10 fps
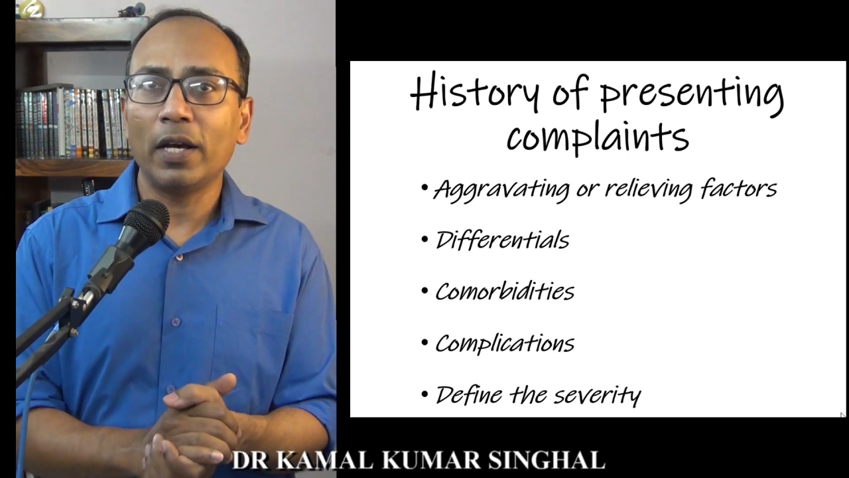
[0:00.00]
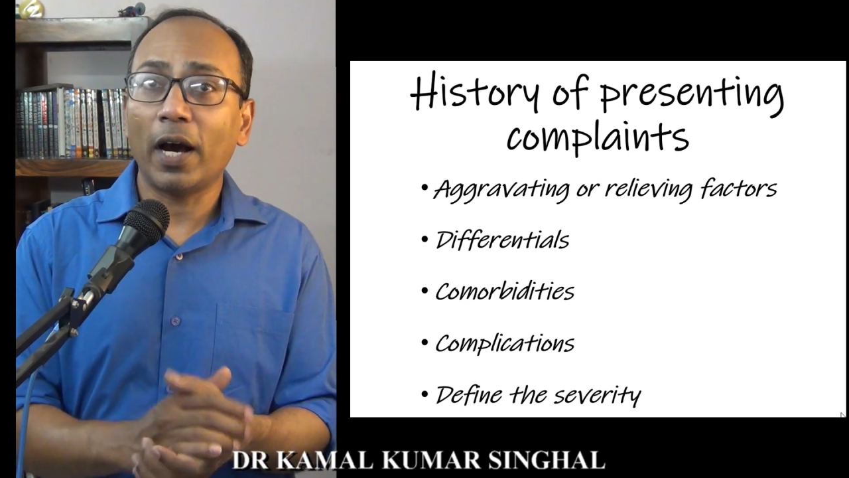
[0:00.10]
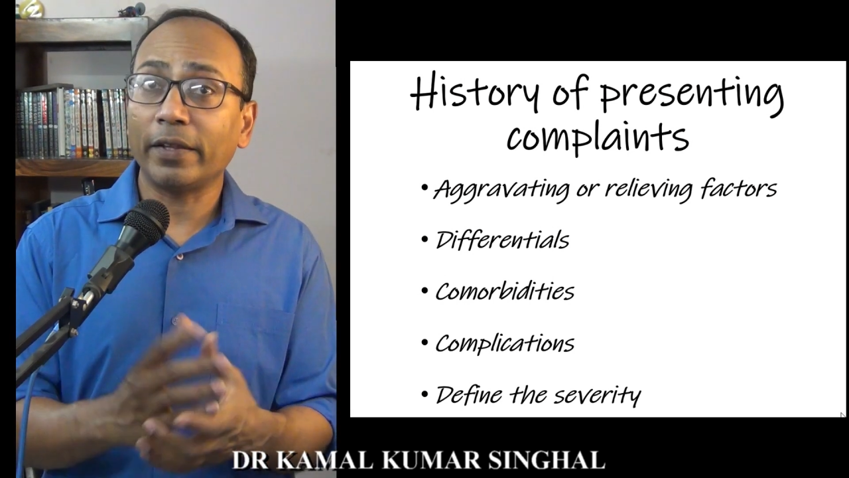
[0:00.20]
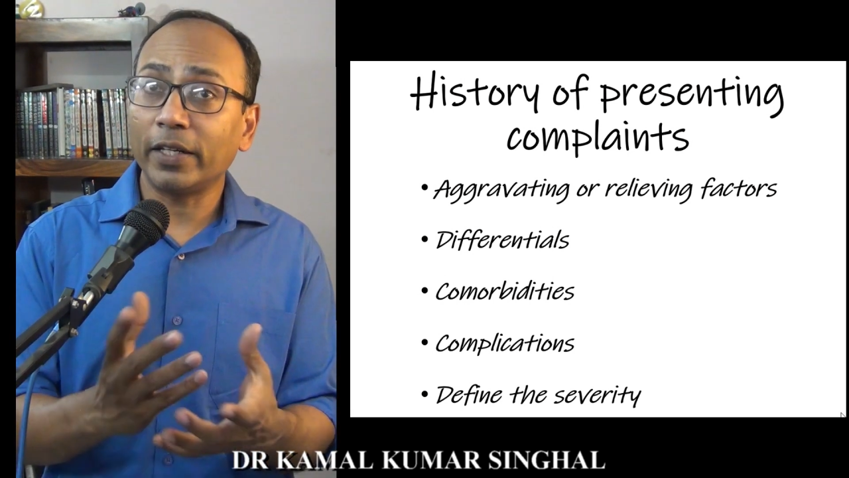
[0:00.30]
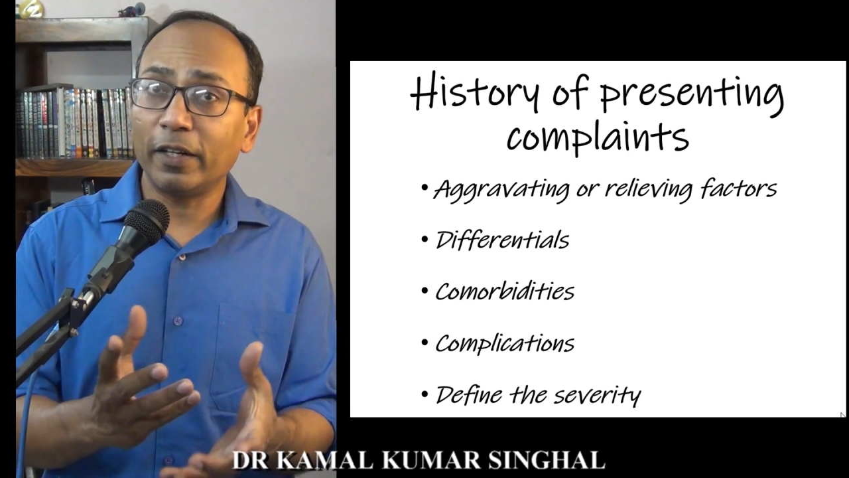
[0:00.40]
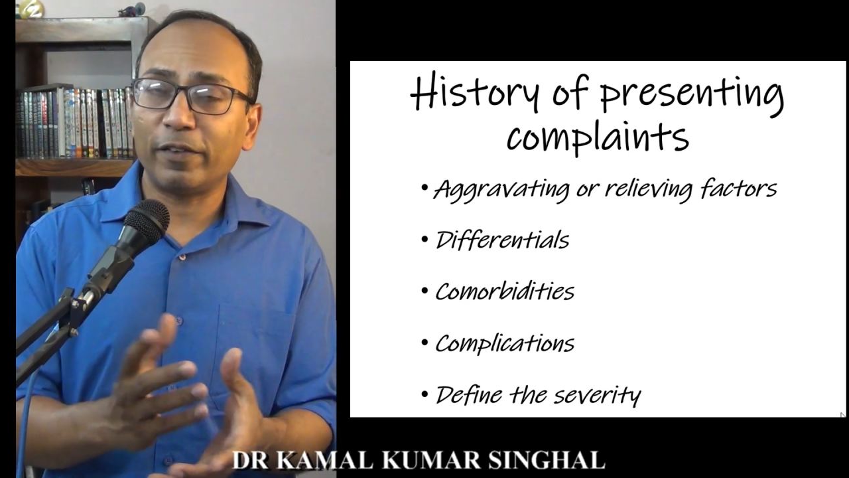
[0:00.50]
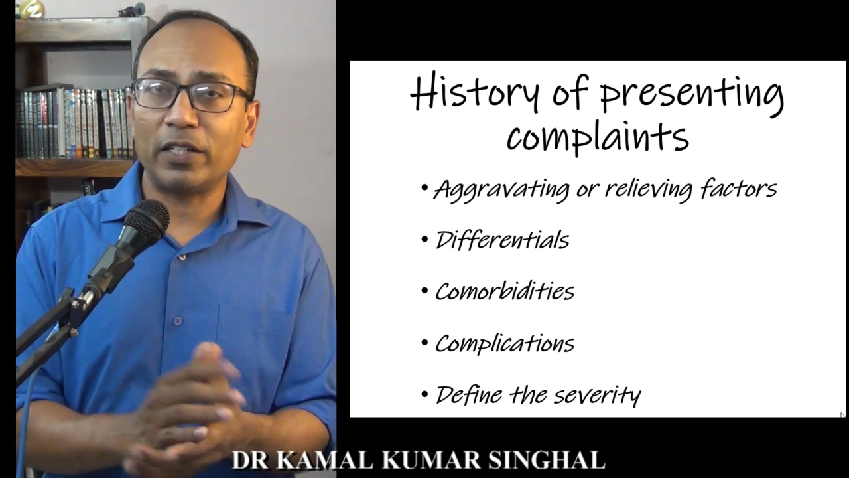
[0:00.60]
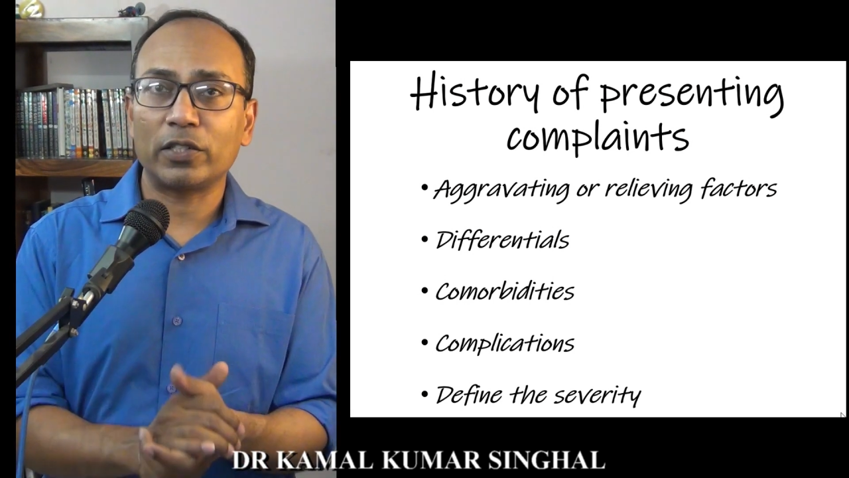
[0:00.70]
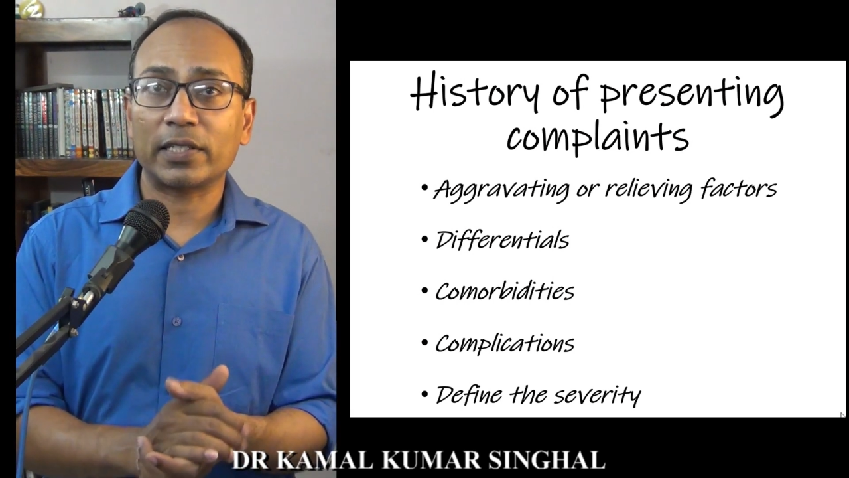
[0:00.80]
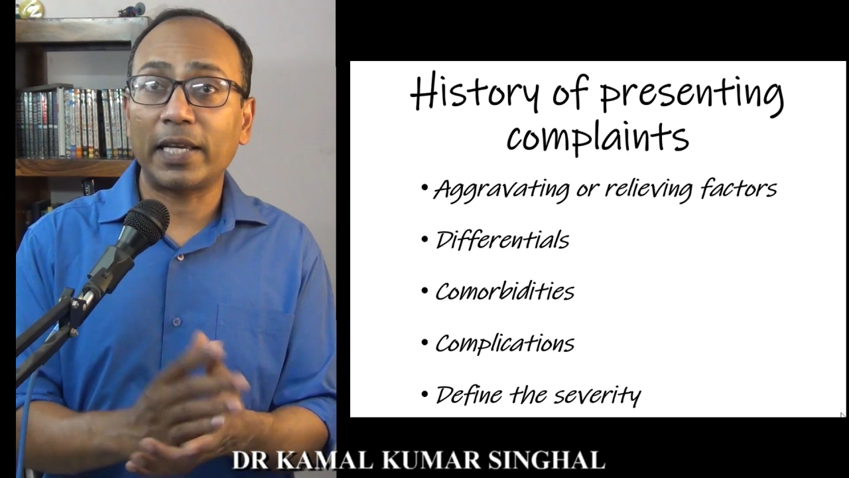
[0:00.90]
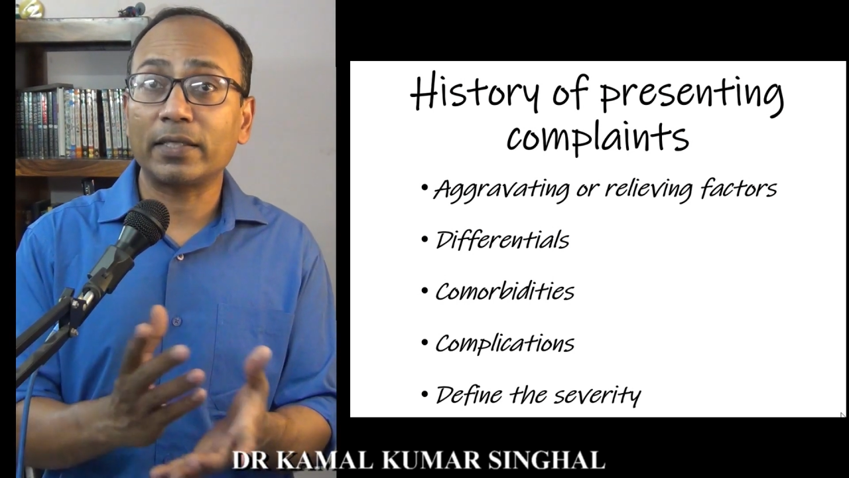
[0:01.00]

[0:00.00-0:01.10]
other differentials like